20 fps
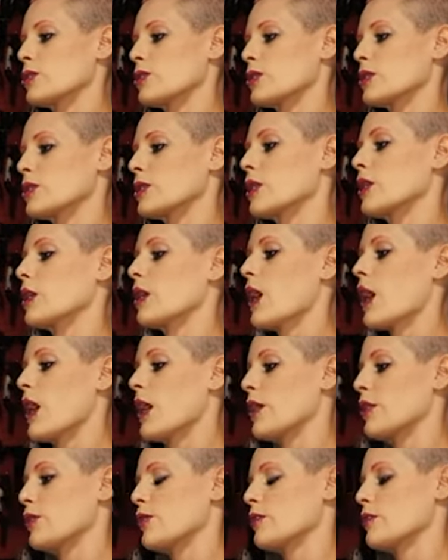just
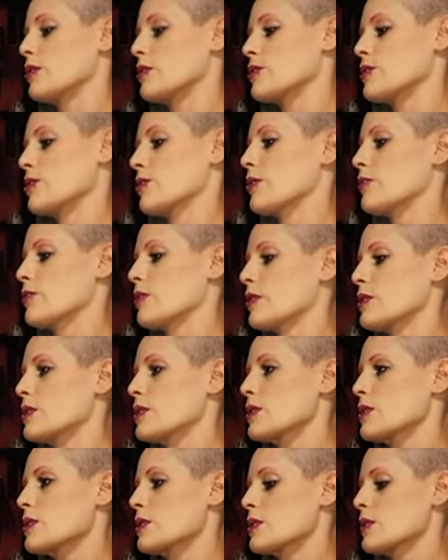glide over the
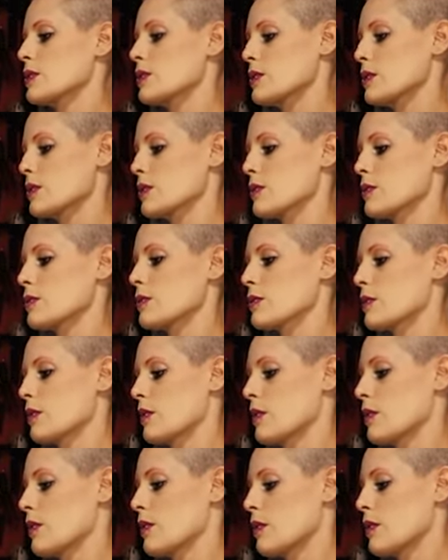surface.
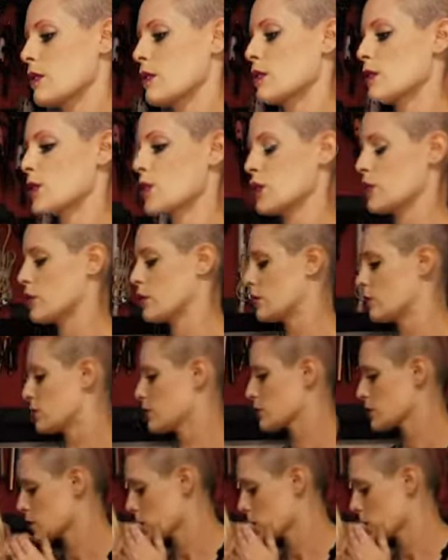Cute.